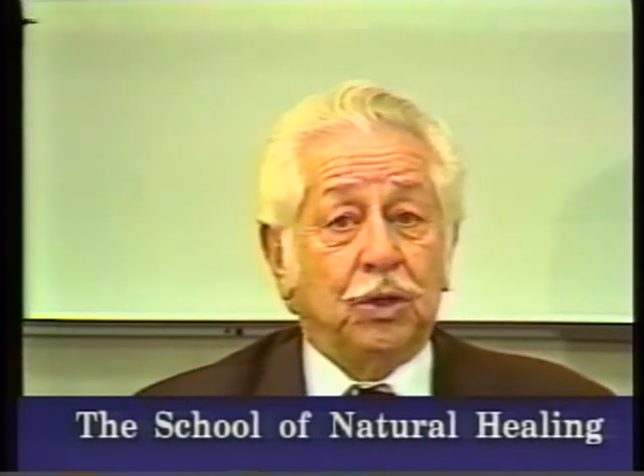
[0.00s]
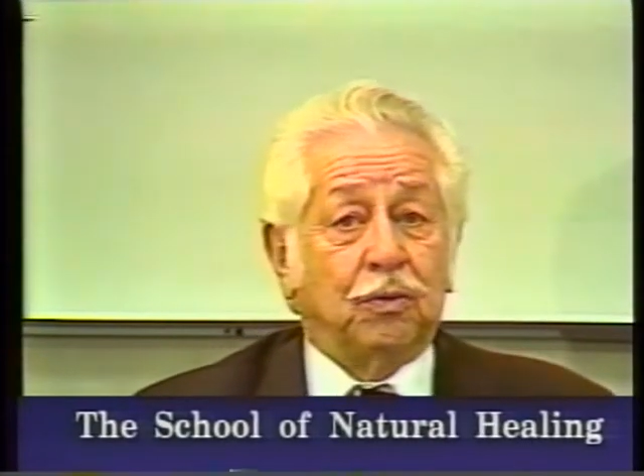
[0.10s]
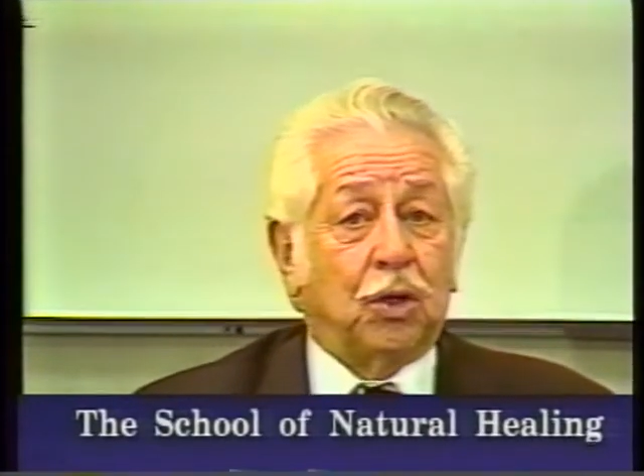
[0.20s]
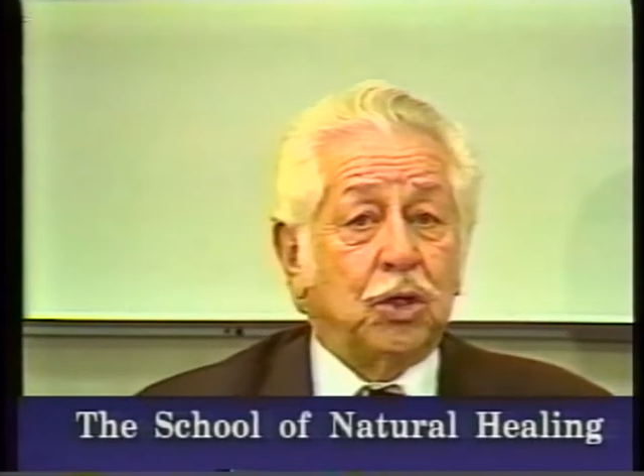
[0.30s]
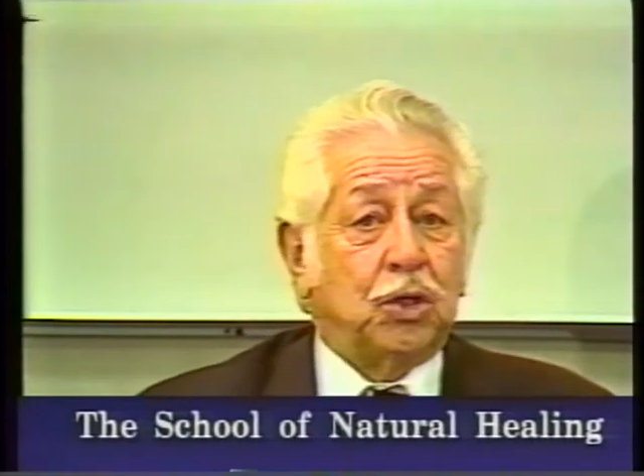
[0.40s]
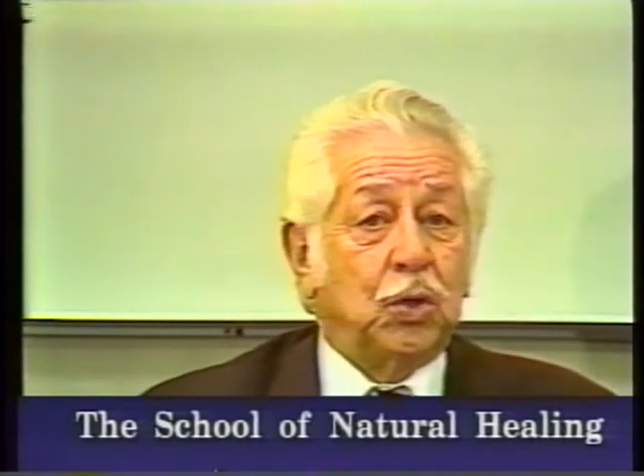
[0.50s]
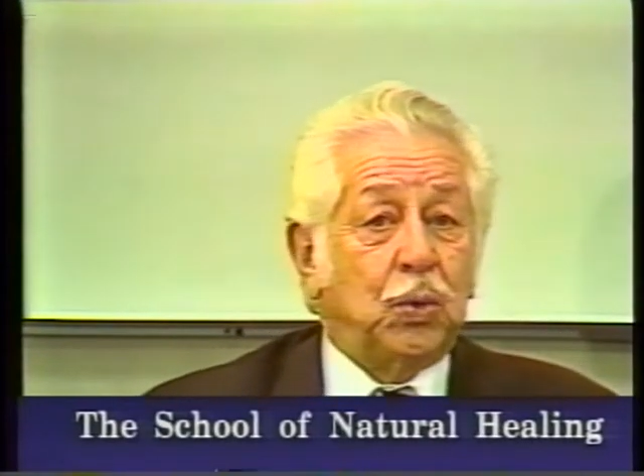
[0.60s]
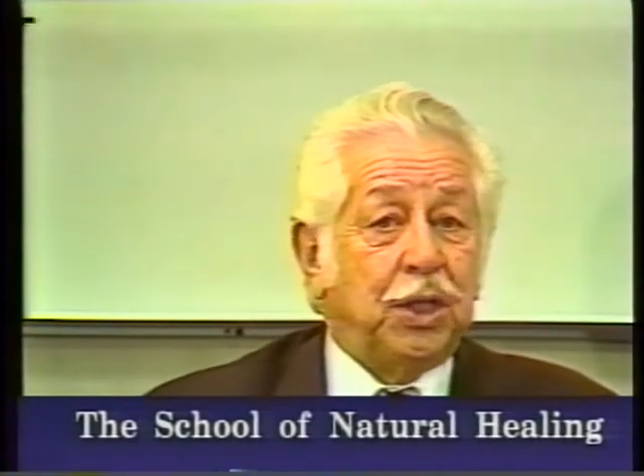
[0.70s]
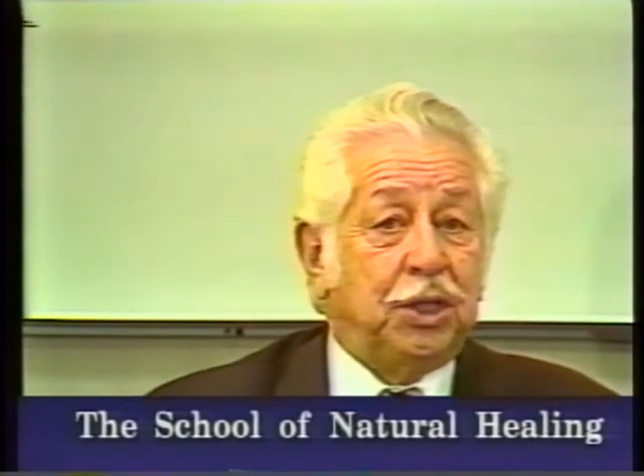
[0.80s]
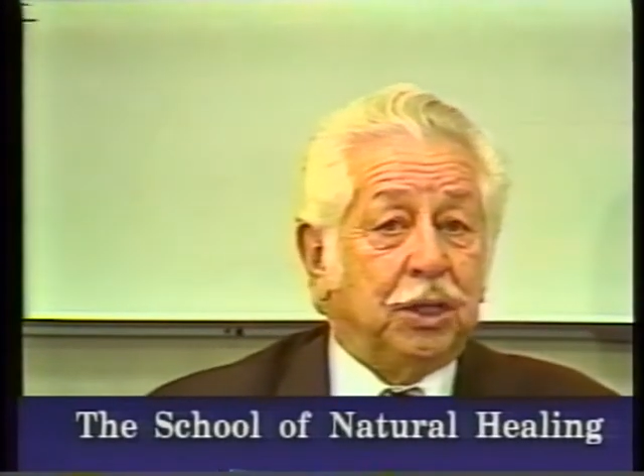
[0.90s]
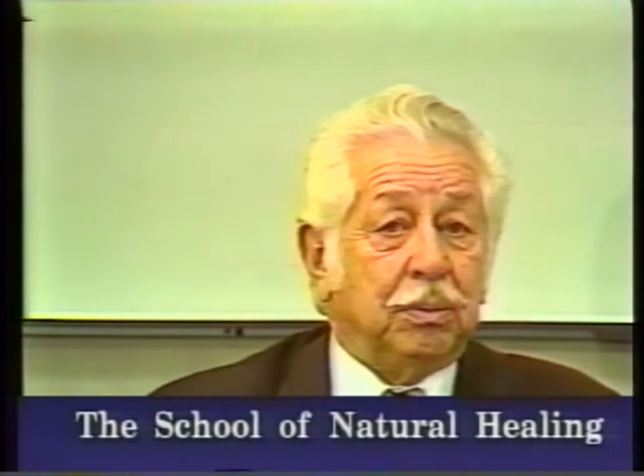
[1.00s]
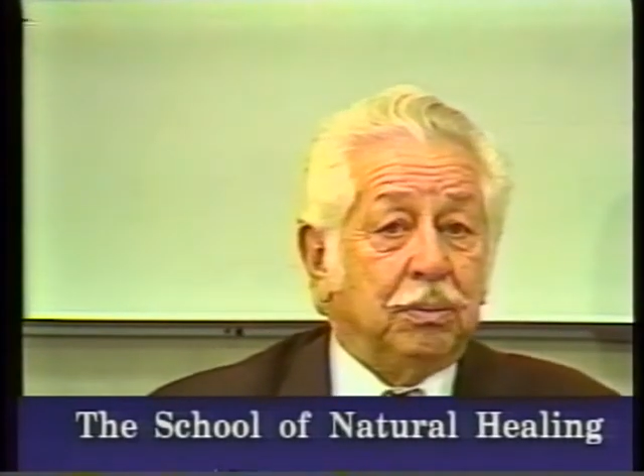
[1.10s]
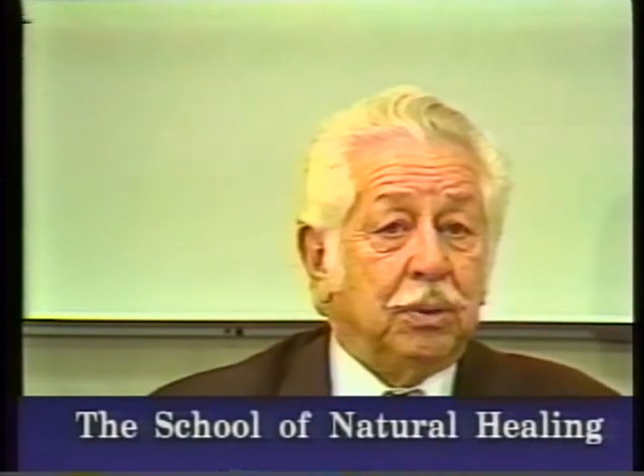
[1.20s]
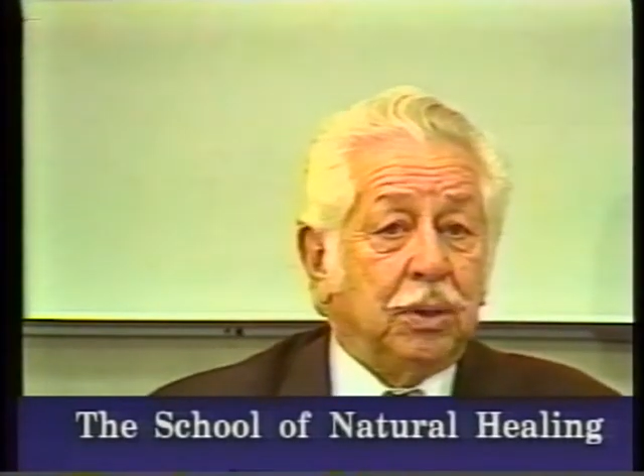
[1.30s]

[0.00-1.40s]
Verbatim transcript: you've learned to read them,